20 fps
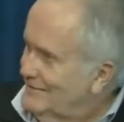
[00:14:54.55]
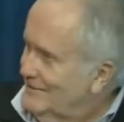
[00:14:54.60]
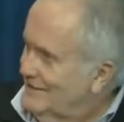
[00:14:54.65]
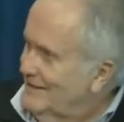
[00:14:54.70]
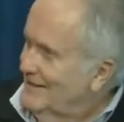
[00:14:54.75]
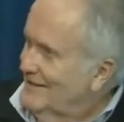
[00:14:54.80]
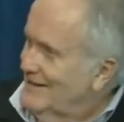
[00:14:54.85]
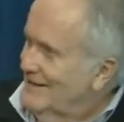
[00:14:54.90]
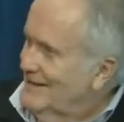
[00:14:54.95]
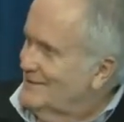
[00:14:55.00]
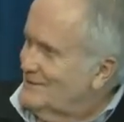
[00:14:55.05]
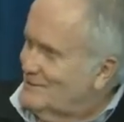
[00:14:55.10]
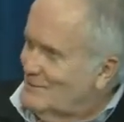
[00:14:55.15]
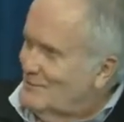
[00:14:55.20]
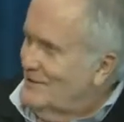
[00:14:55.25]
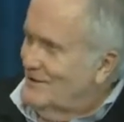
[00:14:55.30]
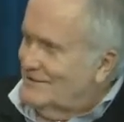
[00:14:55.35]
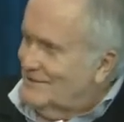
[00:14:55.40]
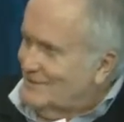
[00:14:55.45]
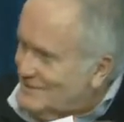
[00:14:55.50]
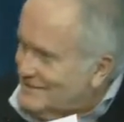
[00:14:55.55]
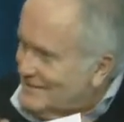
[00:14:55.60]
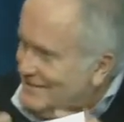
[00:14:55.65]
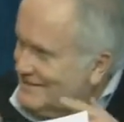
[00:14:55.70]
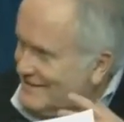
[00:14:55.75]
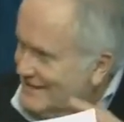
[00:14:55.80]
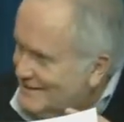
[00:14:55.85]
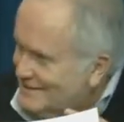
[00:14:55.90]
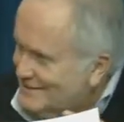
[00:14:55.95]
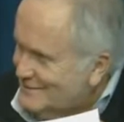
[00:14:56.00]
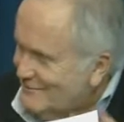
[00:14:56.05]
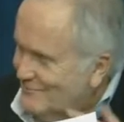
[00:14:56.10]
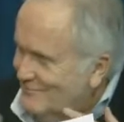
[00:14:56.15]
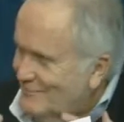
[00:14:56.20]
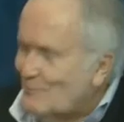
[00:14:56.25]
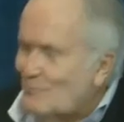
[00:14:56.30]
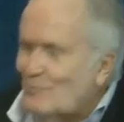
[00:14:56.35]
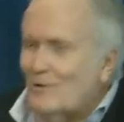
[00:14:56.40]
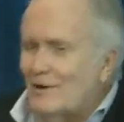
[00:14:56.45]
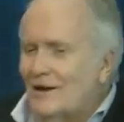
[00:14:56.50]
Yeah. And so that there's a sense of
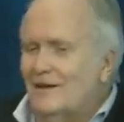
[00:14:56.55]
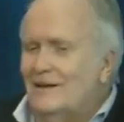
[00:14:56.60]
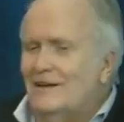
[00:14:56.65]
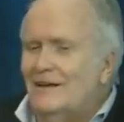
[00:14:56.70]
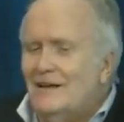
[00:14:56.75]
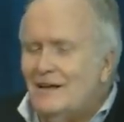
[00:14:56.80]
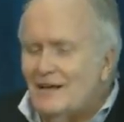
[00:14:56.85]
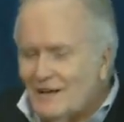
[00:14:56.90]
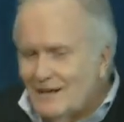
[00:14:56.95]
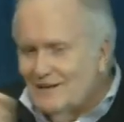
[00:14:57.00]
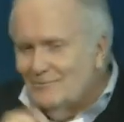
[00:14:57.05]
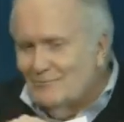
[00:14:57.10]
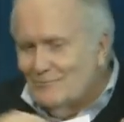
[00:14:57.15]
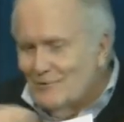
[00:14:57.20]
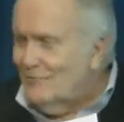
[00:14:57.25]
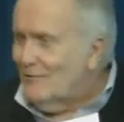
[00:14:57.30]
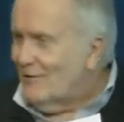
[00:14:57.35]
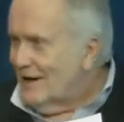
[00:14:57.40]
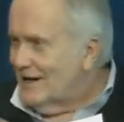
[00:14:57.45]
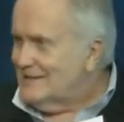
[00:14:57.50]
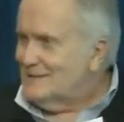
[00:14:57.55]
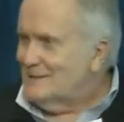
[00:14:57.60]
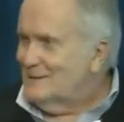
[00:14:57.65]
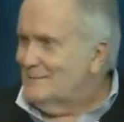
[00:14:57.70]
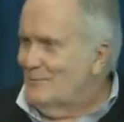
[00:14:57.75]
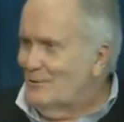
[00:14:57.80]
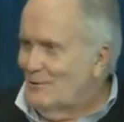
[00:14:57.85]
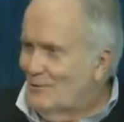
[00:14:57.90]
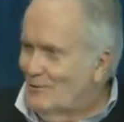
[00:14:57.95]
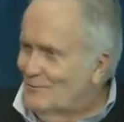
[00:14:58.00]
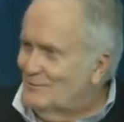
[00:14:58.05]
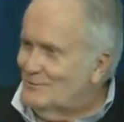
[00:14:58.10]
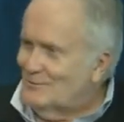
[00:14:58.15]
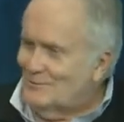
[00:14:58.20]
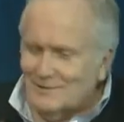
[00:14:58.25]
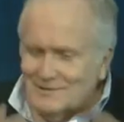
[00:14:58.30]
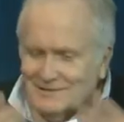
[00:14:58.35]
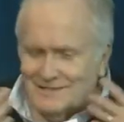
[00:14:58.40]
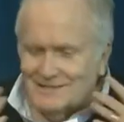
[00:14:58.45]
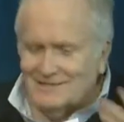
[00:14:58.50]
reward. I, in revising poems,
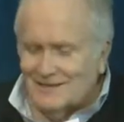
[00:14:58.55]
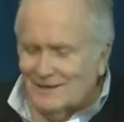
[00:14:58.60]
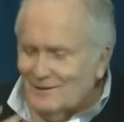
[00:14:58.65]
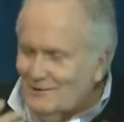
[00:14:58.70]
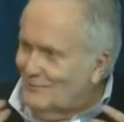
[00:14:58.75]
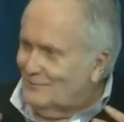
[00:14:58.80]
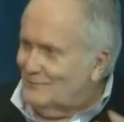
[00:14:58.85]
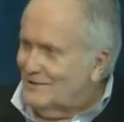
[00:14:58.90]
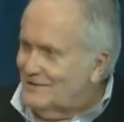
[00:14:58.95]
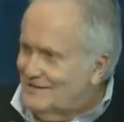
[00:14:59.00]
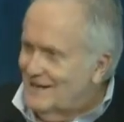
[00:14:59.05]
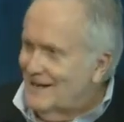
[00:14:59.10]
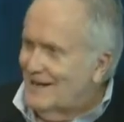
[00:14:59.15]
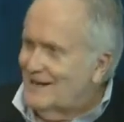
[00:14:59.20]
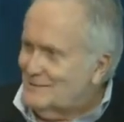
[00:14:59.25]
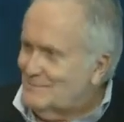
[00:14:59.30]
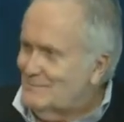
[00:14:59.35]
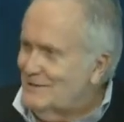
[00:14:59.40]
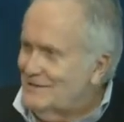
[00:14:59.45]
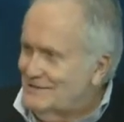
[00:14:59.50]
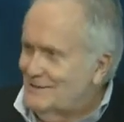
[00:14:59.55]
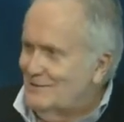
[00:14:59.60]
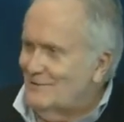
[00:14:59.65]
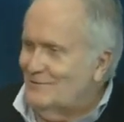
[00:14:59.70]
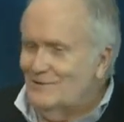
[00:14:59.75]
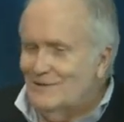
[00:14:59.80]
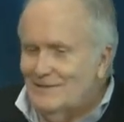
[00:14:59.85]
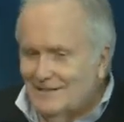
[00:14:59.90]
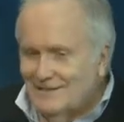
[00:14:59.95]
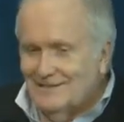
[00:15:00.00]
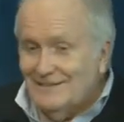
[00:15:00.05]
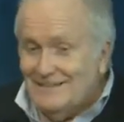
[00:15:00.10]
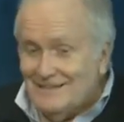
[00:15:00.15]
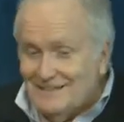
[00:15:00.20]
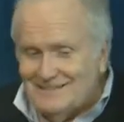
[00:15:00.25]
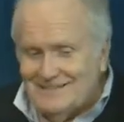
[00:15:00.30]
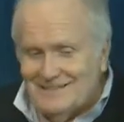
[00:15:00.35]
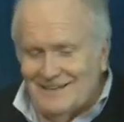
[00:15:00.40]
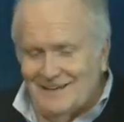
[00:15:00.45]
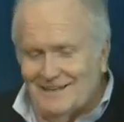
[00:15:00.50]
for instance, I often ask myself
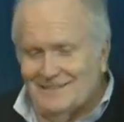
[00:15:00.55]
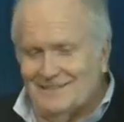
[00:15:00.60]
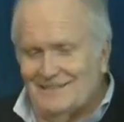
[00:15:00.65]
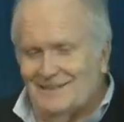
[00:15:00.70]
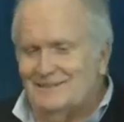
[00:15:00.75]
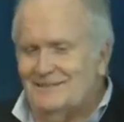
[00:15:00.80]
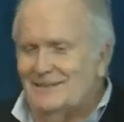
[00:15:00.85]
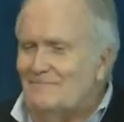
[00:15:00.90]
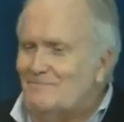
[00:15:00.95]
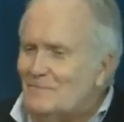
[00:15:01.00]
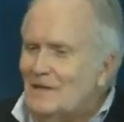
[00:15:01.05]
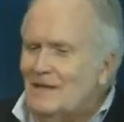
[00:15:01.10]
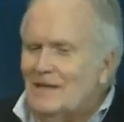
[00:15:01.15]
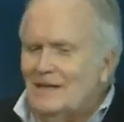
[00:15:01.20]
these days, I say,